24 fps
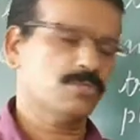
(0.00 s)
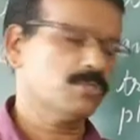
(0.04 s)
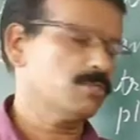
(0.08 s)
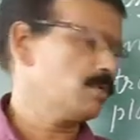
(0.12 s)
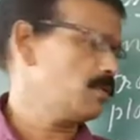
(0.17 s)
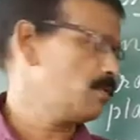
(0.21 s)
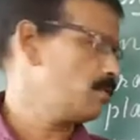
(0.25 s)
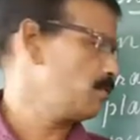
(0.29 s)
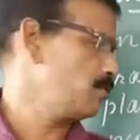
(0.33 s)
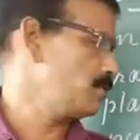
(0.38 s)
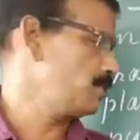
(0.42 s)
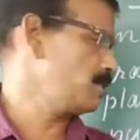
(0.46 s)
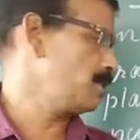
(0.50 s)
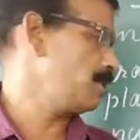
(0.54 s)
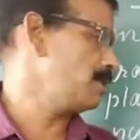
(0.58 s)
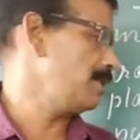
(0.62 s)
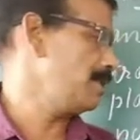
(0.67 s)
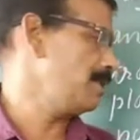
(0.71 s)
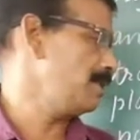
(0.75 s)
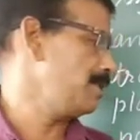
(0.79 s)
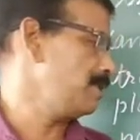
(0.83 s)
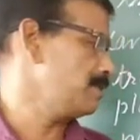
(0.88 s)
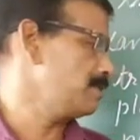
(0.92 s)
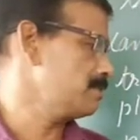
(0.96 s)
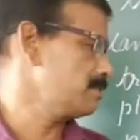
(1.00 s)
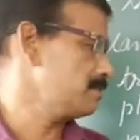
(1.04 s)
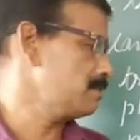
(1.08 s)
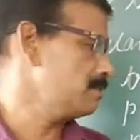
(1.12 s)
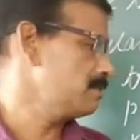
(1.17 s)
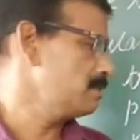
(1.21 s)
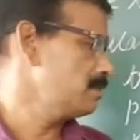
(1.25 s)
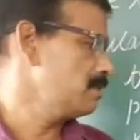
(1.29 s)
to the coastal areas